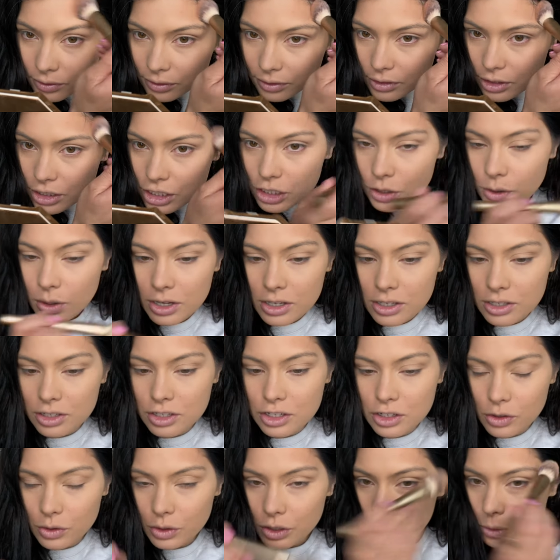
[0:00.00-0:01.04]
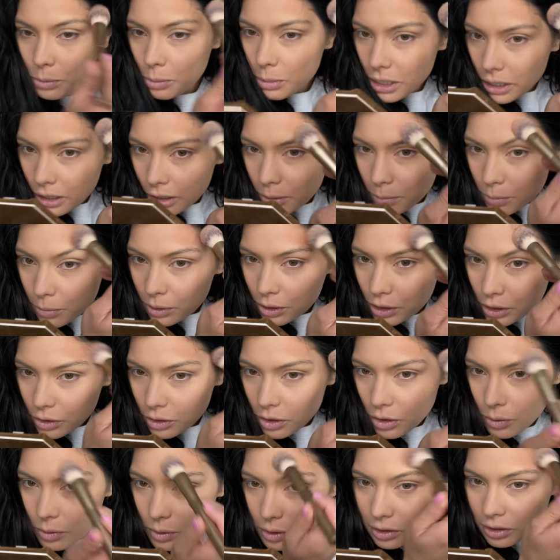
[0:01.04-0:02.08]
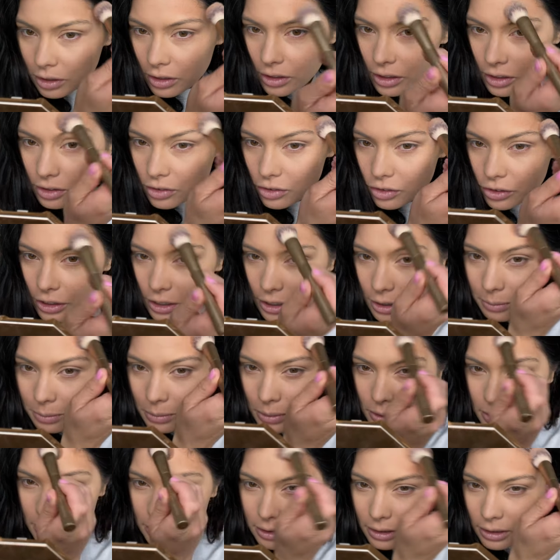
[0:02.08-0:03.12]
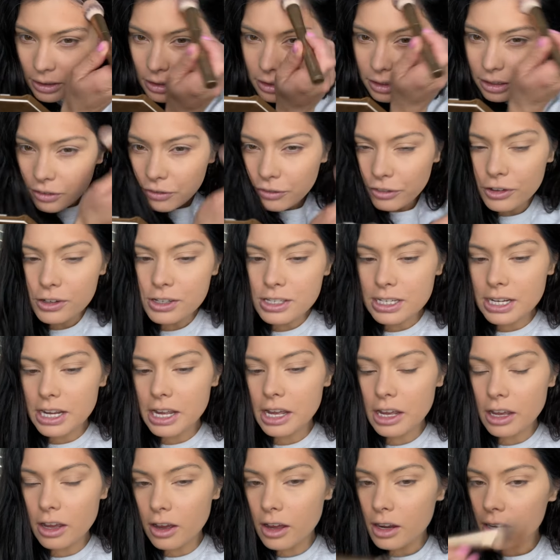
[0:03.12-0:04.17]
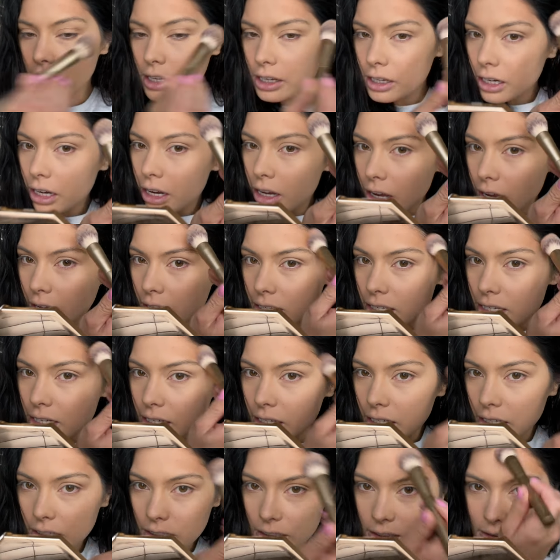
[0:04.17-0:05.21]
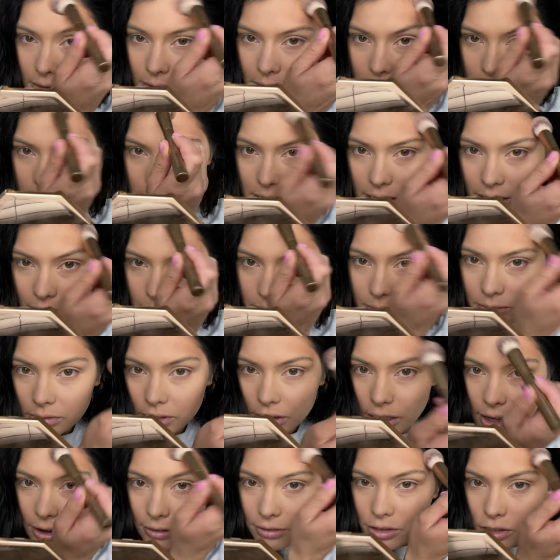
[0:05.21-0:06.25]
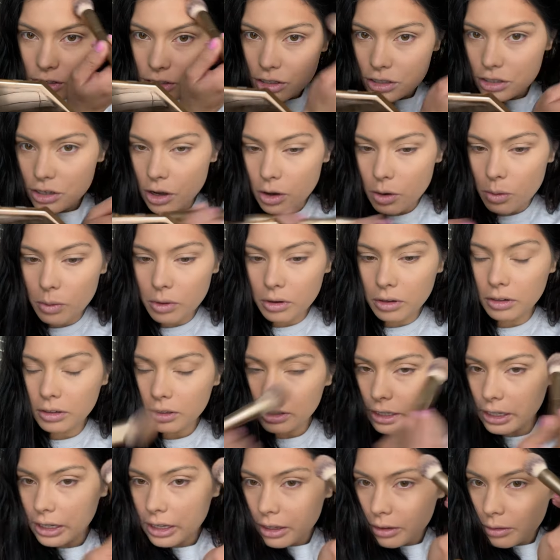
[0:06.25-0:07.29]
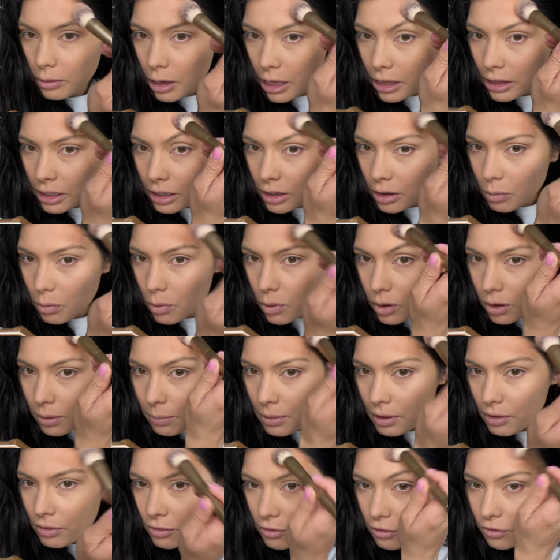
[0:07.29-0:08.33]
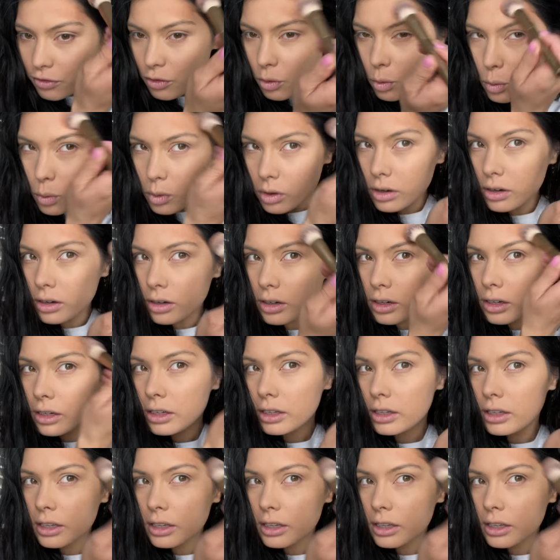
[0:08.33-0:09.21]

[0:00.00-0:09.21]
Do you guys do your makeup when you go on a trip? The first day I got in, I didn't because I left so early. I think I woke up at 4.